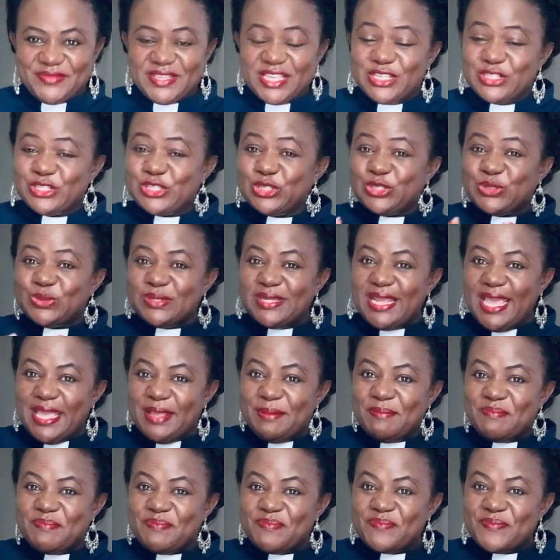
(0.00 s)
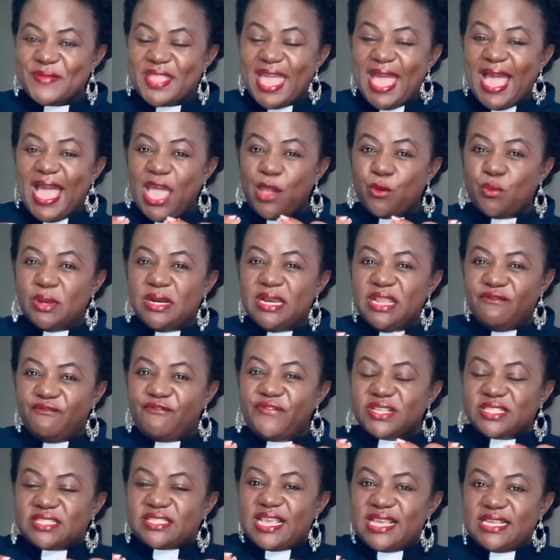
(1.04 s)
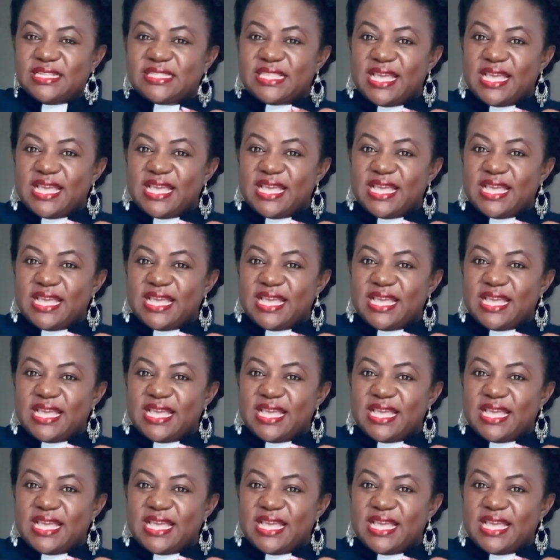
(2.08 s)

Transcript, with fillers: So today, I will emphasize